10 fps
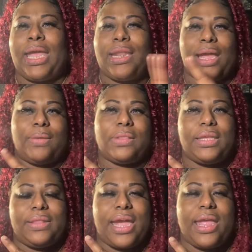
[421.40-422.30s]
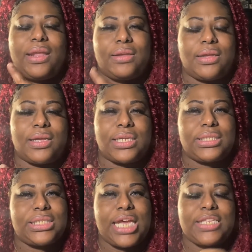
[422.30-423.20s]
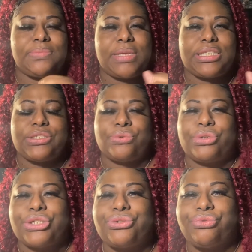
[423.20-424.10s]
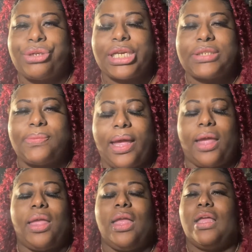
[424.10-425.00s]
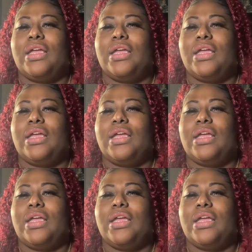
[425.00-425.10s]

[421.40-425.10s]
line. I'll leave that text message on the screen as well.